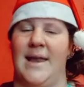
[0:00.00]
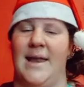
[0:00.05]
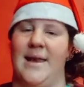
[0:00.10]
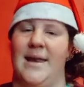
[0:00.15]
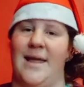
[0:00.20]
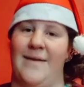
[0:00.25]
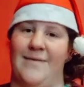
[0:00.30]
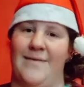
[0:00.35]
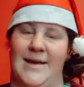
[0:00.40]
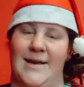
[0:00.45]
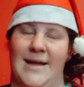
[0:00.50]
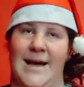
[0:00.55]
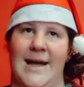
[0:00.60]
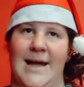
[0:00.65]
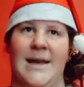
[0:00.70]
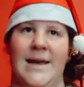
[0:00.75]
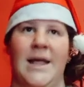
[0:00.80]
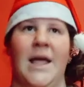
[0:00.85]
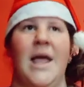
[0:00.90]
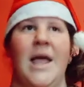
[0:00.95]
and never
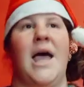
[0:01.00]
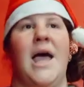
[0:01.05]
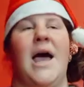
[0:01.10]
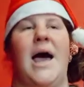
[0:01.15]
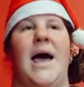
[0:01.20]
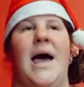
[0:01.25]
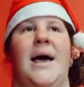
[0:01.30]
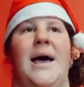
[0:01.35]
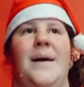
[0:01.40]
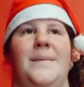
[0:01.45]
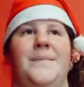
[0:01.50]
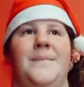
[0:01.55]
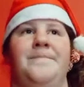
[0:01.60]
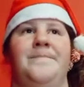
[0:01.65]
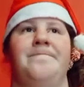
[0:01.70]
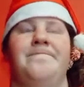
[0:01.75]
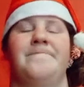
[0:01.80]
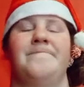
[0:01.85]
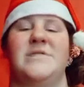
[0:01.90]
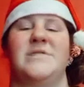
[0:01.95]
done.
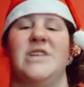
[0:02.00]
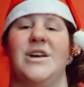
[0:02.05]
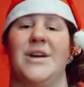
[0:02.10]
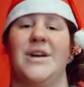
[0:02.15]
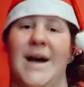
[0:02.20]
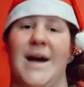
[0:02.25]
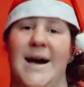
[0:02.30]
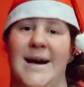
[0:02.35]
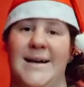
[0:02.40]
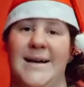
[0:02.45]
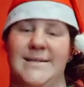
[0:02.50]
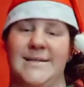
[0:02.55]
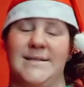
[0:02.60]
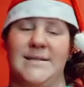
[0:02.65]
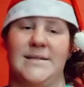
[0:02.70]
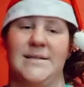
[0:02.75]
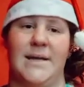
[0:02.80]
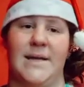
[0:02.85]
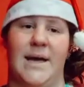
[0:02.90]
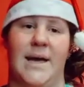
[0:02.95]
So guys,
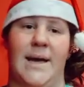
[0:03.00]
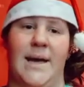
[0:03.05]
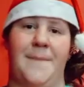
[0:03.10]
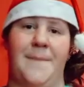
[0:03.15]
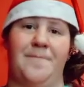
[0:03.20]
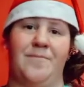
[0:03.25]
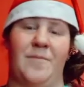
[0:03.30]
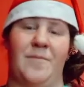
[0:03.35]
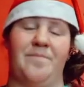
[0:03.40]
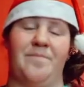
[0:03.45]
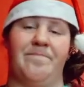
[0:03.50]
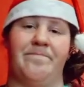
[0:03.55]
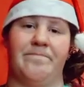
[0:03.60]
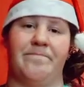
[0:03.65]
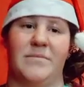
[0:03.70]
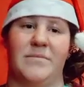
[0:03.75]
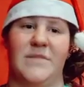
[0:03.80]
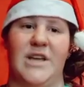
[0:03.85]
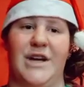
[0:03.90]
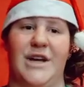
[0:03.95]

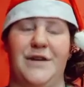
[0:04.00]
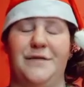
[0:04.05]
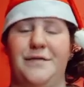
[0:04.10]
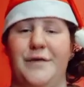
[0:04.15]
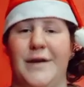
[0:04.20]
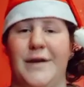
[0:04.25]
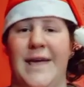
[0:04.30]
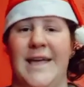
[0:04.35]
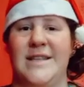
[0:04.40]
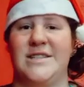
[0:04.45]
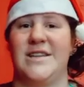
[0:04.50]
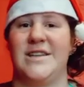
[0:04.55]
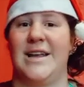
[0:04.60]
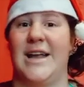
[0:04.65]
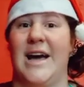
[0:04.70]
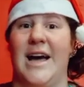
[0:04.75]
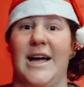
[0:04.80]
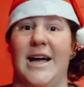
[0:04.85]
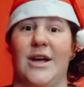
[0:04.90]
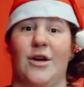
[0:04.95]
don't forget to
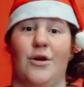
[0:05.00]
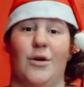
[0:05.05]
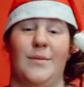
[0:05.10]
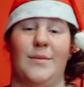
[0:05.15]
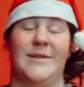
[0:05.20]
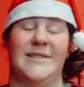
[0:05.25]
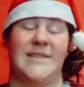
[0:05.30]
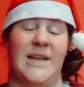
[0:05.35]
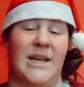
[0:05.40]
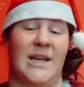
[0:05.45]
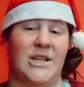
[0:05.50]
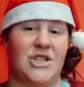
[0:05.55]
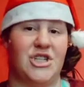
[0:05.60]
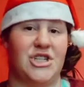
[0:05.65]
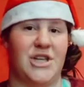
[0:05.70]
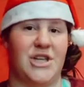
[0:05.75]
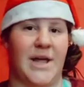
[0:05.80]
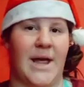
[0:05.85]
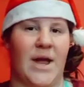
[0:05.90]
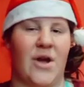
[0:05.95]
like, comment and
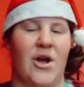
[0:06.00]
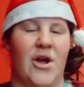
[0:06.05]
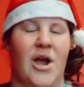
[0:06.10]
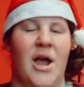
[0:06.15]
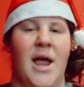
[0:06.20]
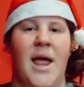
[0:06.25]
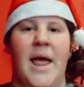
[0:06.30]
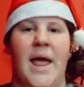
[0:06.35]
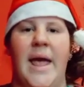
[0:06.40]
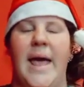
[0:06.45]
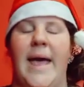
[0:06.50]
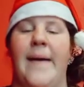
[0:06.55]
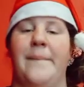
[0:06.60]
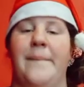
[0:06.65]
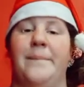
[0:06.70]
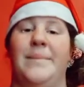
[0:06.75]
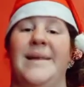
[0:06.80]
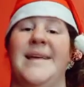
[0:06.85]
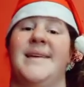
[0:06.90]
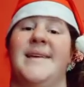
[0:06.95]
share,
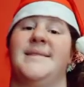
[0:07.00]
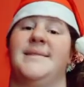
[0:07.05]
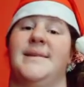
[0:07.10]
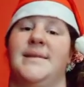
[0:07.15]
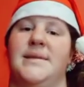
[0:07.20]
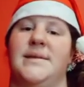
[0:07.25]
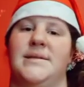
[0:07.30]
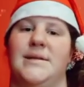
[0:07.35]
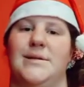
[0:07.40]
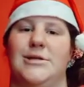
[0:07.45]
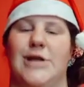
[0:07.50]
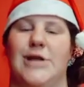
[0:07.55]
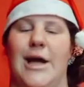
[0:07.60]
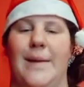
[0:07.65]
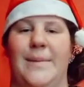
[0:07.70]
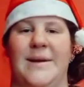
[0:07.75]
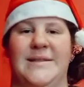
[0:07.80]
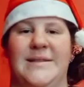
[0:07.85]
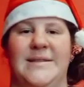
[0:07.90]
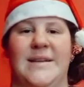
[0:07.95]
and please hit the
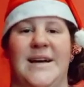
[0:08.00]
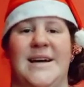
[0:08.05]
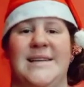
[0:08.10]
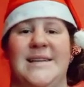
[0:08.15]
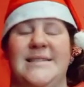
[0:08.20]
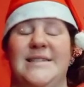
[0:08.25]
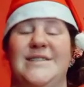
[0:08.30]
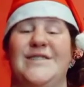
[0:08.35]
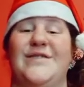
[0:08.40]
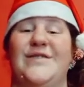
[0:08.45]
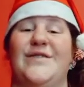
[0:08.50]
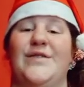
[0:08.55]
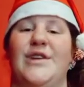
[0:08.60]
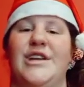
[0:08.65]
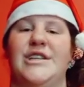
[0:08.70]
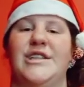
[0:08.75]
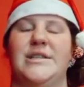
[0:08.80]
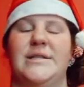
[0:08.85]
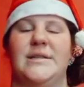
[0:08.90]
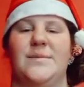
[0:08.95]
subscribe button guys. It's
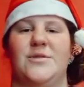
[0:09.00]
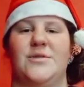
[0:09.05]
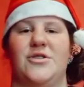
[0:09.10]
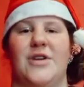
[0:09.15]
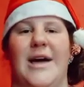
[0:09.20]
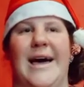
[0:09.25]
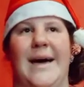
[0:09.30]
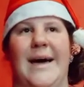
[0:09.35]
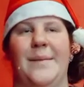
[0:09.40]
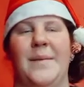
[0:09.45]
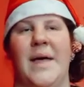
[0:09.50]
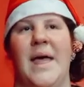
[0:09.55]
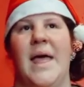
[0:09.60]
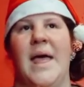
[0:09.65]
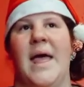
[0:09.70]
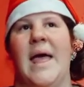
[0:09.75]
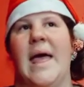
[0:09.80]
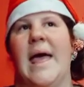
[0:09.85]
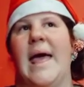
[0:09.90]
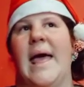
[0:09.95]
free to subscribe.
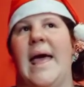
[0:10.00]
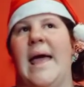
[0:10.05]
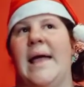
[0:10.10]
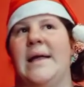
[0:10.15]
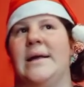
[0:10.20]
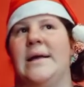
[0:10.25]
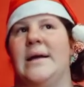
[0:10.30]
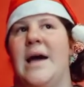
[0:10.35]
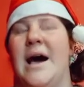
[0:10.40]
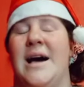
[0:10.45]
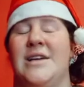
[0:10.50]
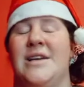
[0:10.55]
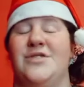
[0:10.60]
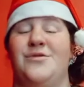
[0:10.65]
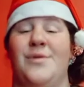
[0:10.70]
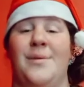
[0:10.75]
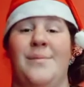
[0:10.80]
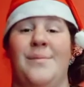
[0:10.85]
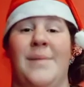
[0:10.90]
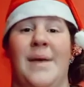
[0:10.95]
And guys,
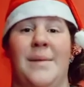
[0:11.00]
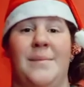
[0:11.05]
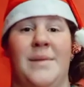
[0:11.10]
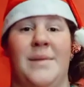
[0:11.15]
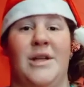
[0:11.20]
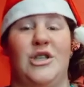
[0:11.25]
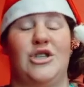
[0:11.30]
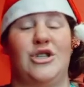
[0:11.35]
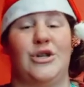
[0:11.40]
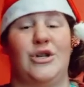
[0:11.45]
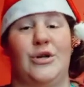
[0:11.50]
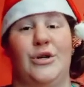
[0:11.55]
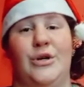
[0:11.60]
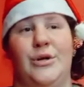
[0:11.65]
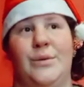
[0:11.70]
remember to